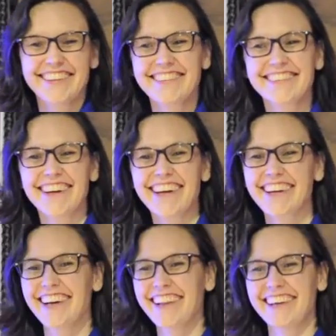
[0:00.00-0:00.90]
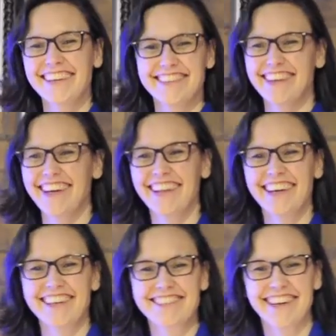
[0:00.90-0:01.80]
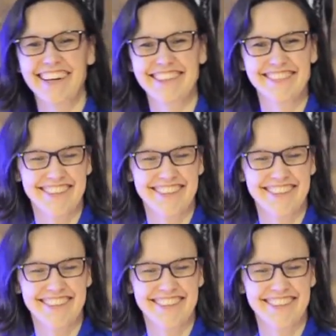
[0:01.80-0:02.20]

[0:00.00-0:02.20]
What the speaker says: This is great. I like it. I like interactive.